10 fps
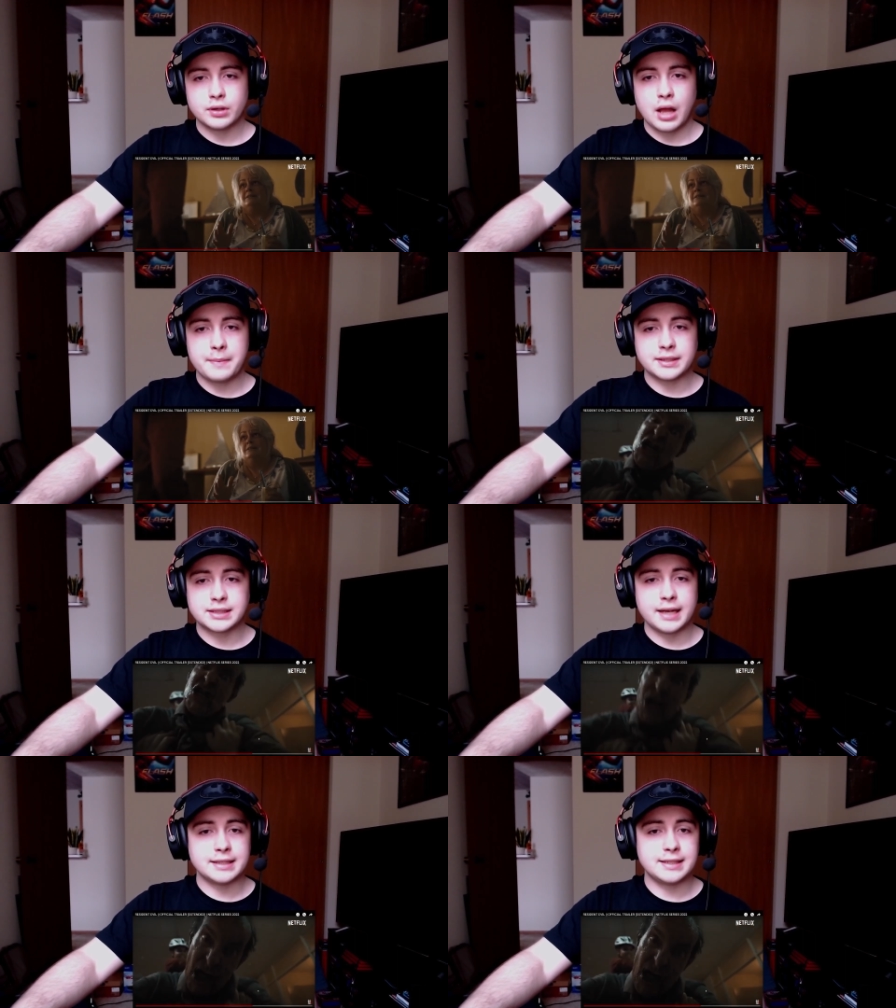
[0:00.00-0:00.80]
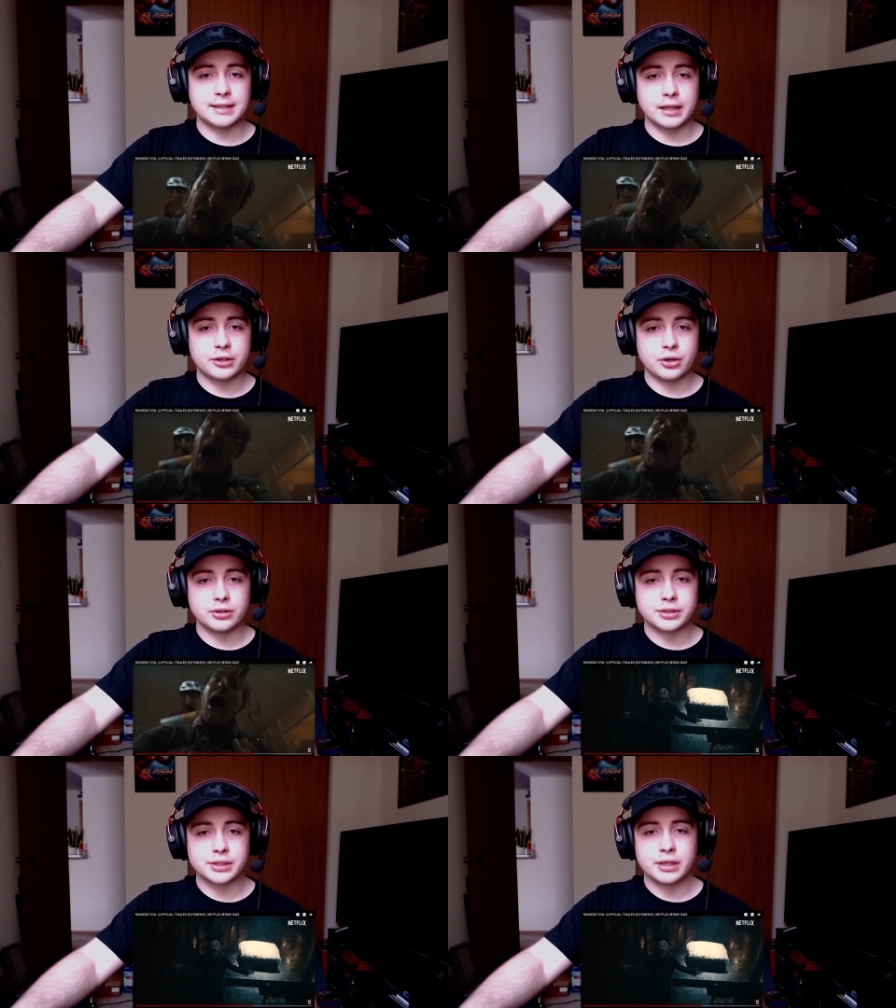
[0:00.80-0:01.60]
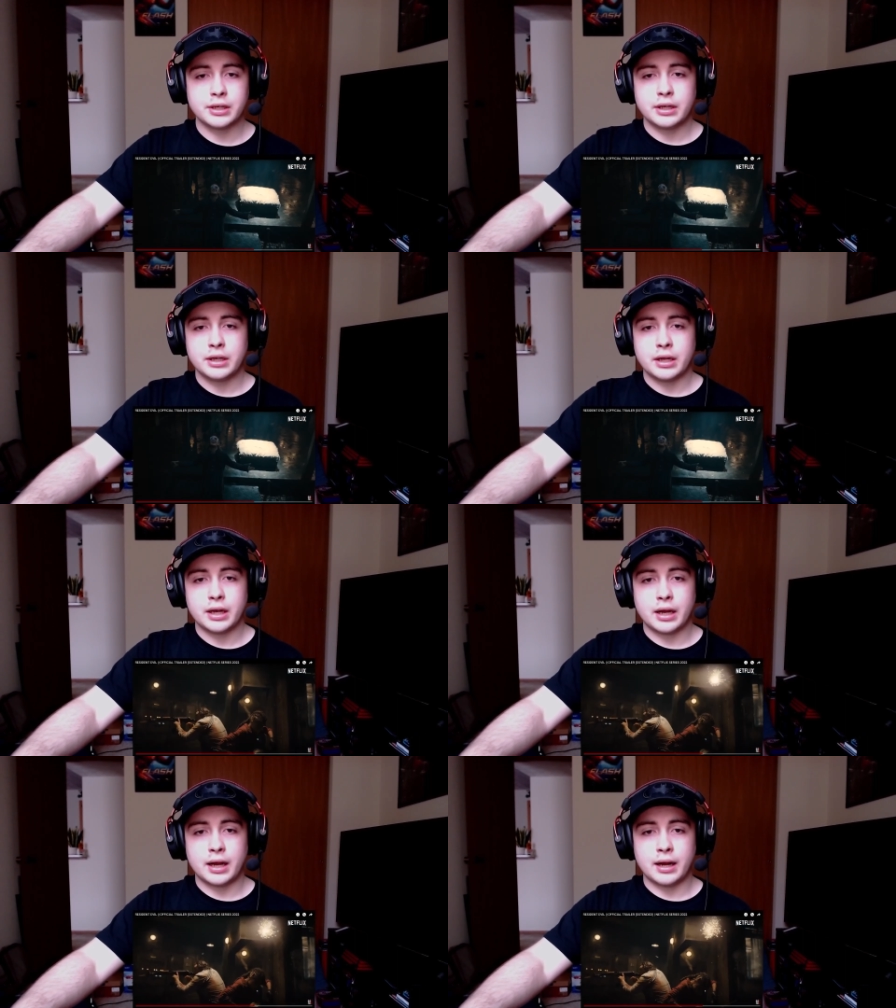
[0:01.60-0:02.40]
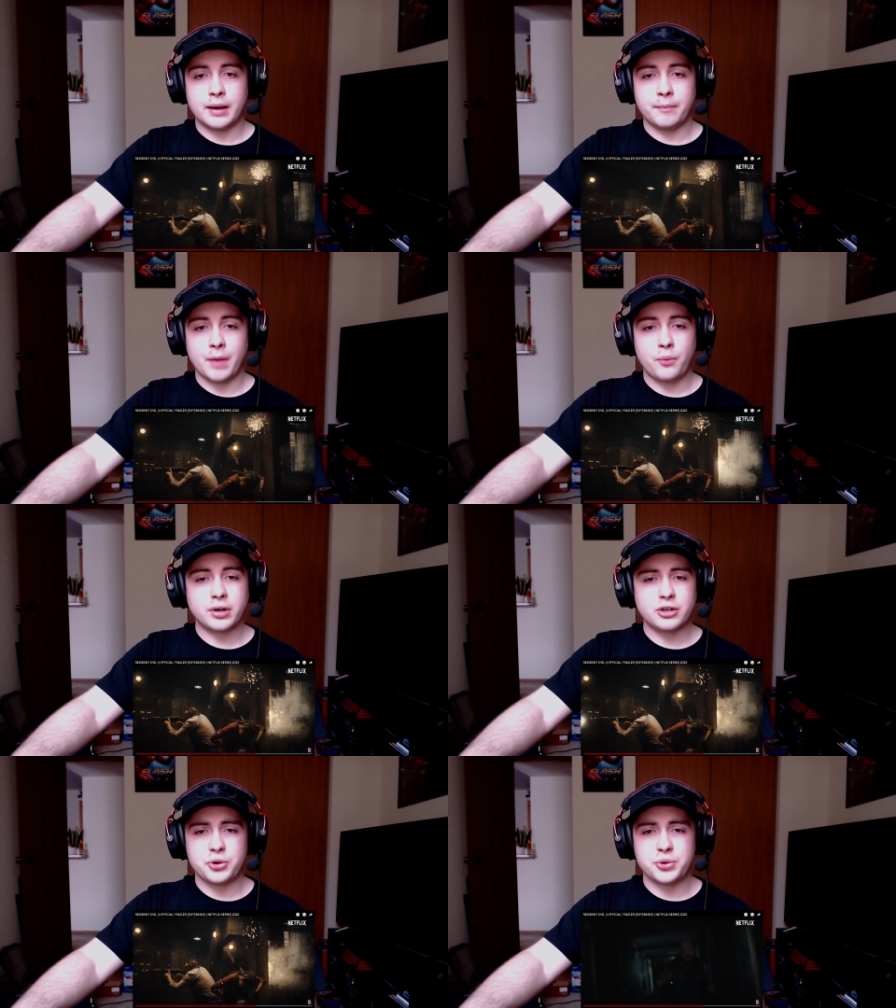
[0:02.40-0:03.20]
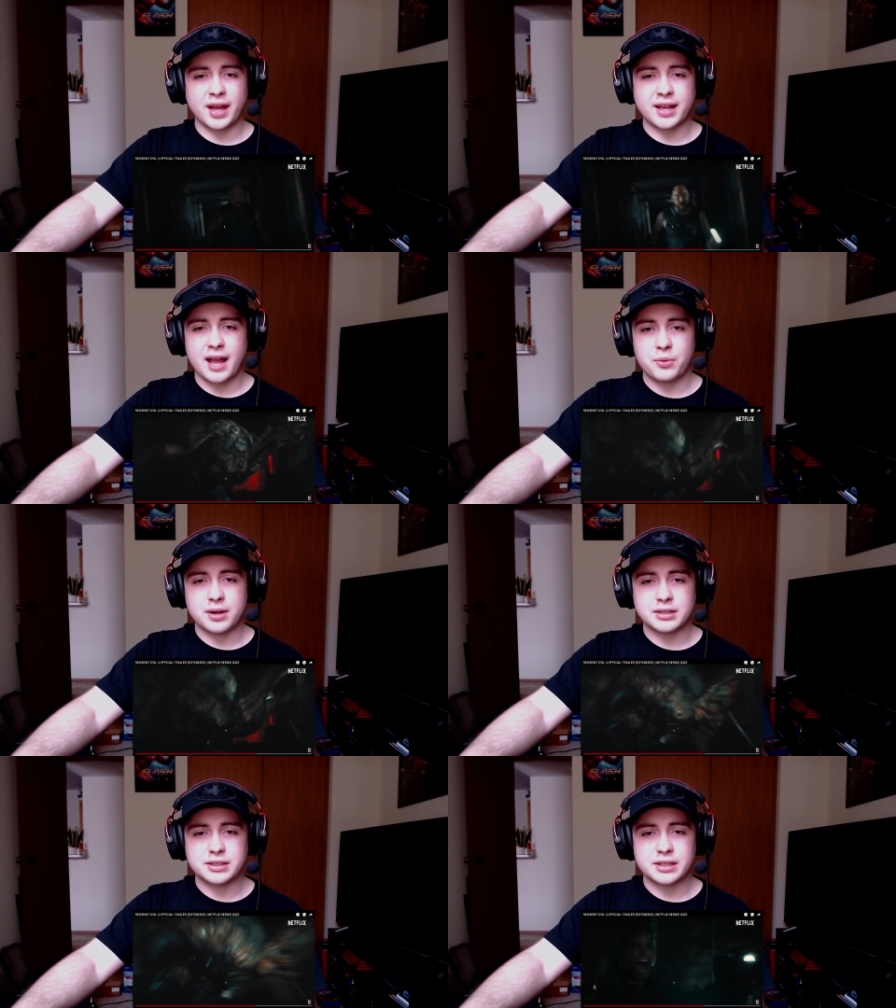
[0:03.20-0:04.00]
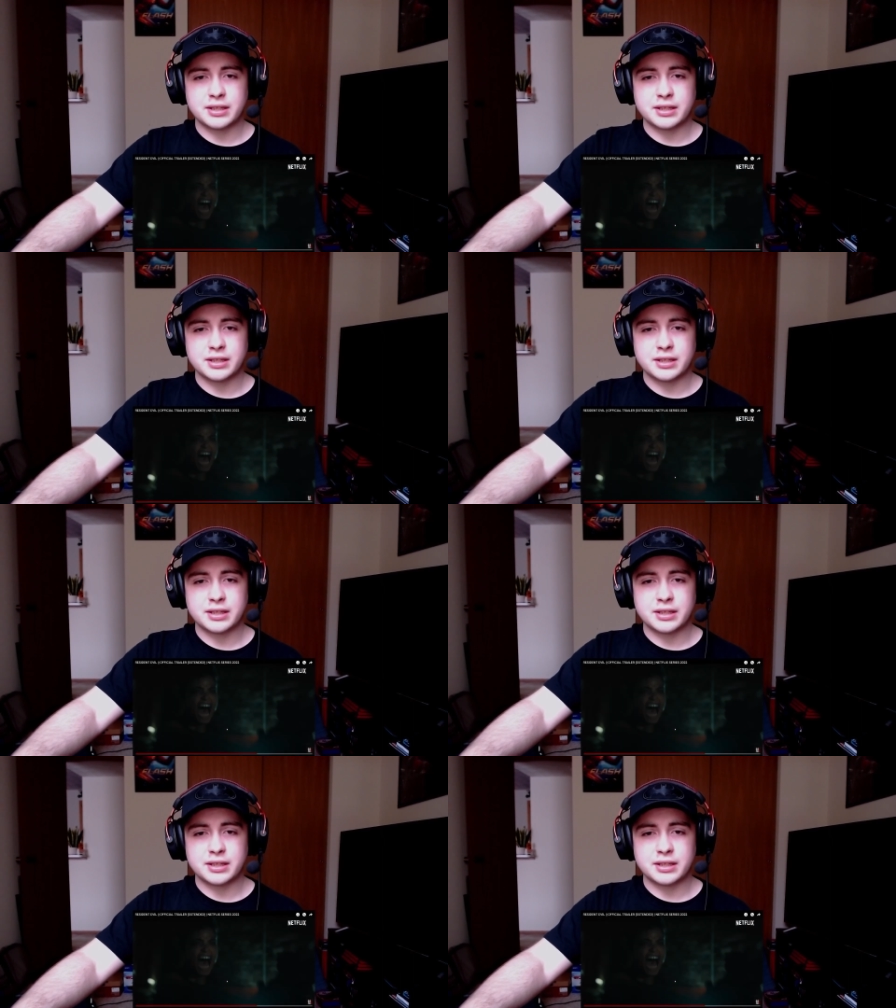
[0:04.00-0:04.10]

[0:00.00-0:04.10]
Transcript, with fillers: I'm excited to see the lickers. Um, I want to know who that guy was.